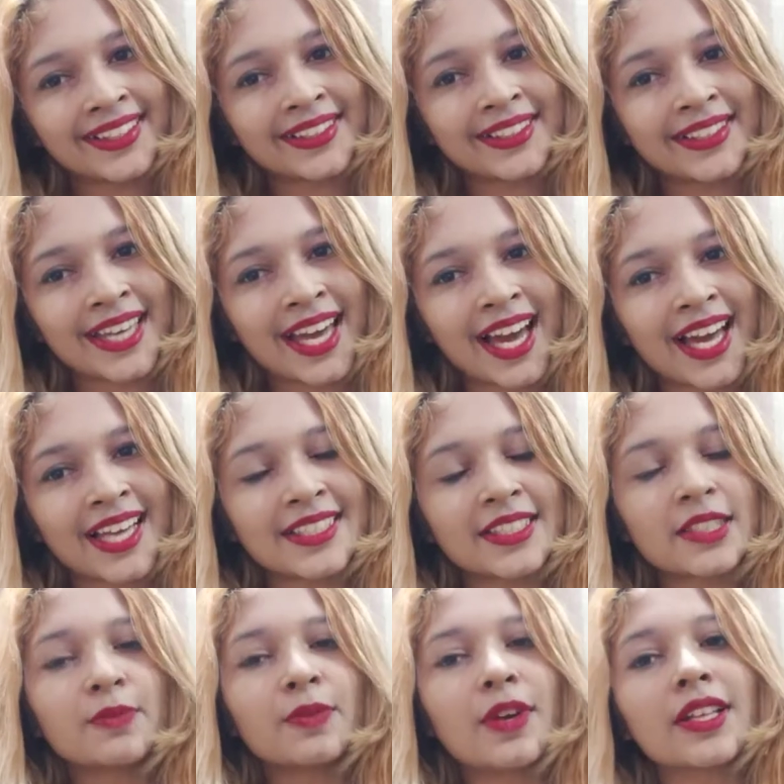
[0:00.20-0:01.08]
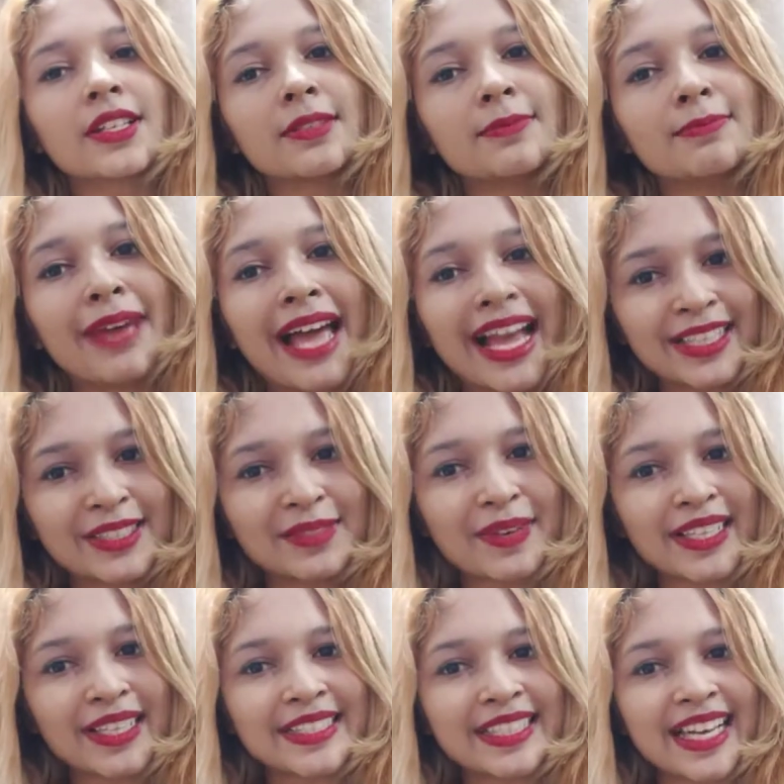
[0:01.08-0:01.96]
Hey guys, and welcome back to
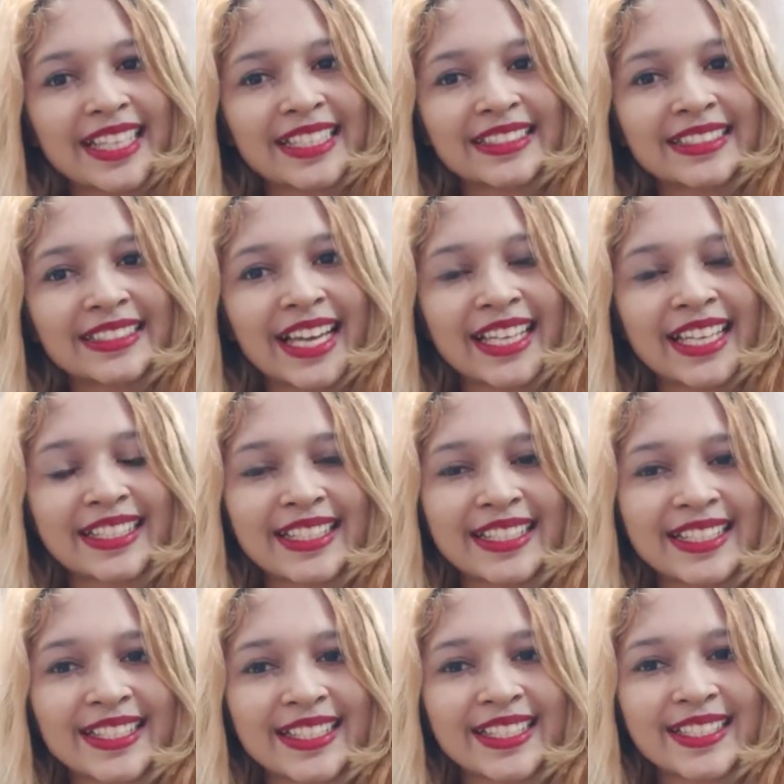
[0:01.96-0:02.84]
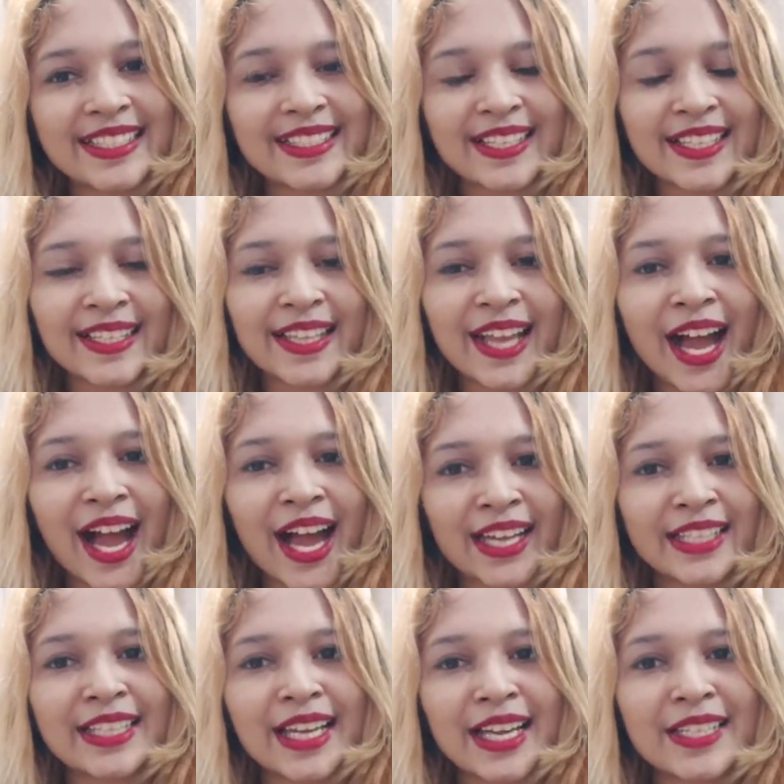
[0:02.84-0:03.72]
my channel, and this is Kusum
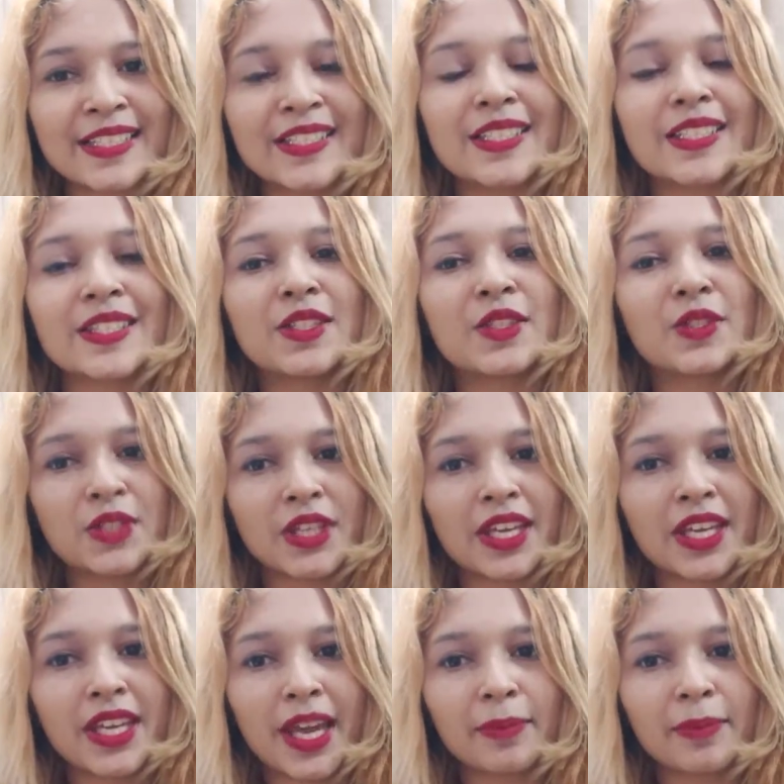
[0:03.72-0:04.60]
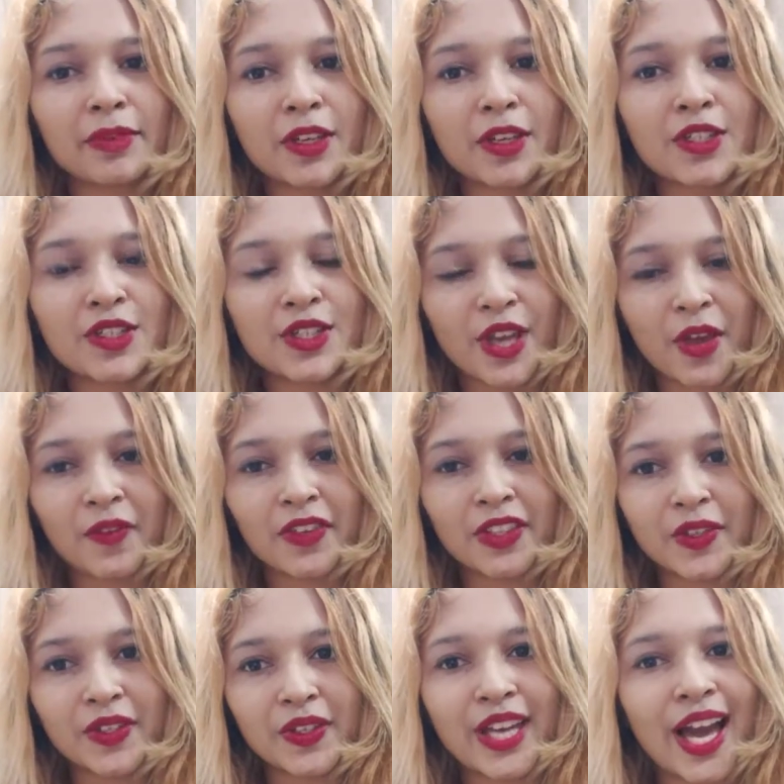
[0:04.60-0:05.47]
Ayn, and today I'm gonna share
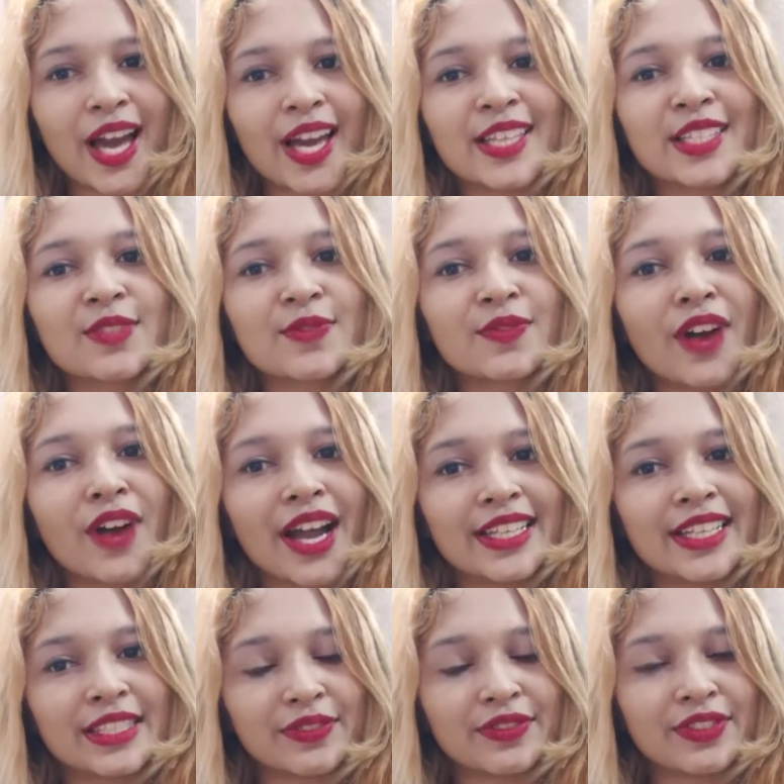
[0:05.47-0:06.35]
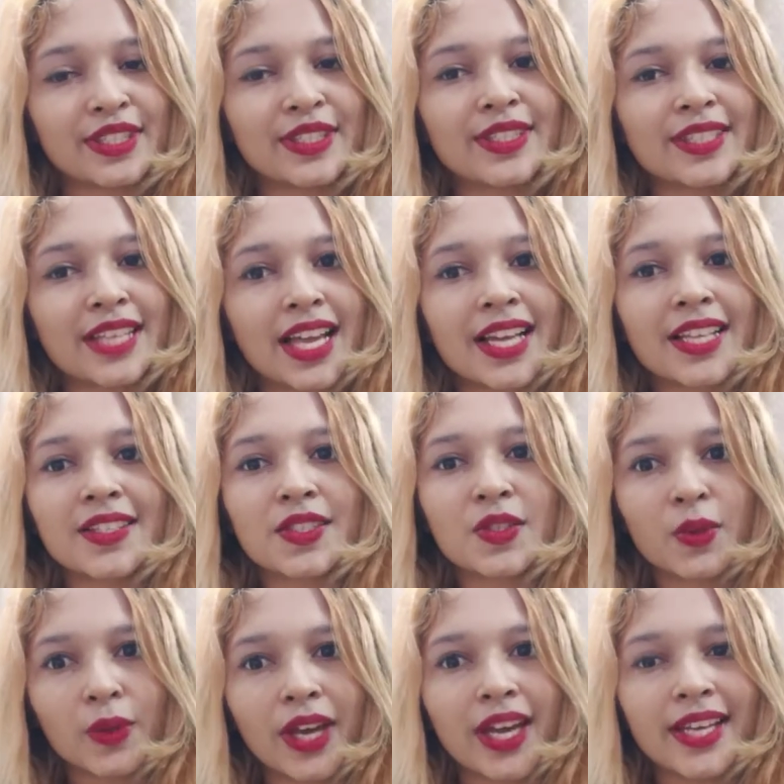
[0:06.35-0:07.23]
with you guys 5 different sites
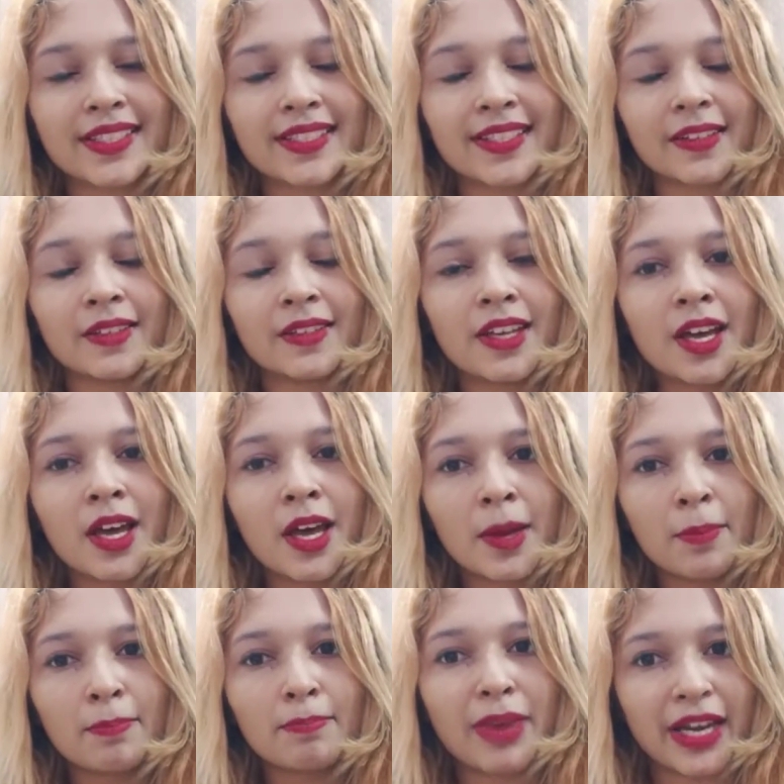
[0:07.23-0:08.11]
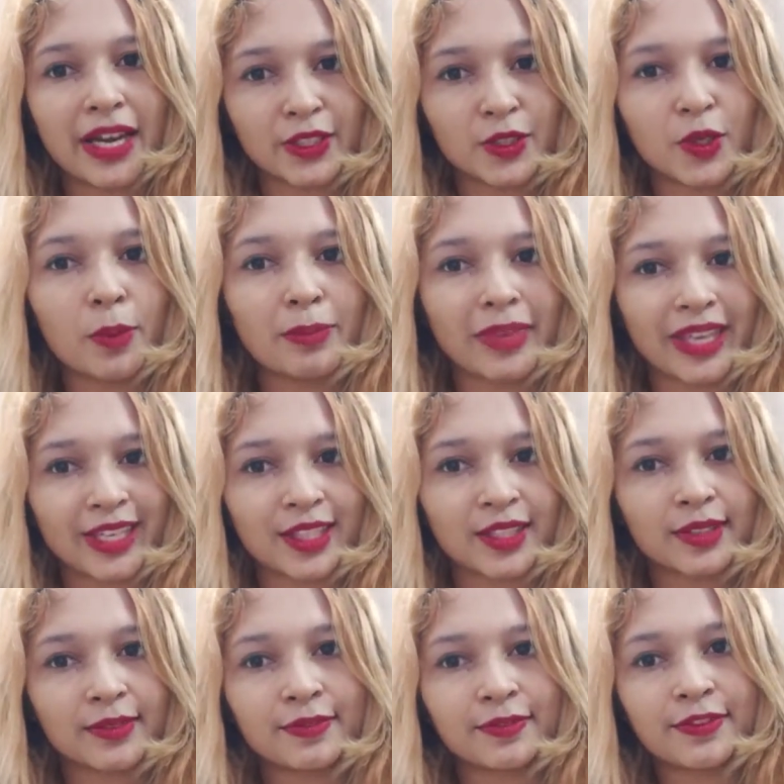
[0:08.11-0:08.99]
you guys can buy your
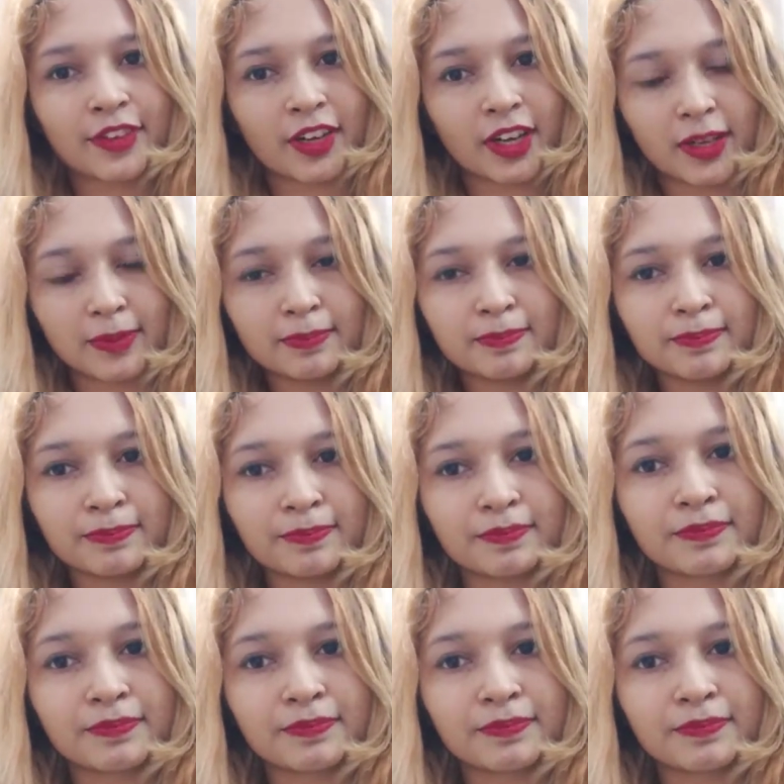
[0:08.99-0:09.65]
makeup from.